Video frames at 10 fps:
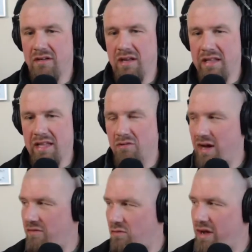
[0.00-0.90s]
and they will
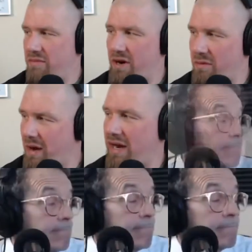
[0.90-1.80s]
have way better body
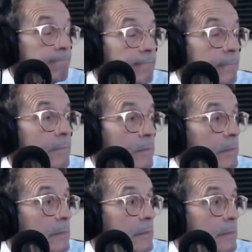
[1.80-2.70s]
presence
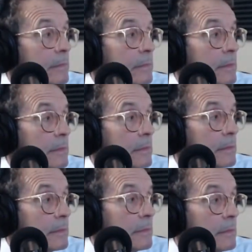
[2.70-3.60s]
than
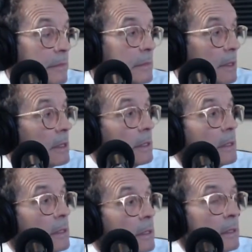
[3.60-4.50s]
someone who's just coming in cold or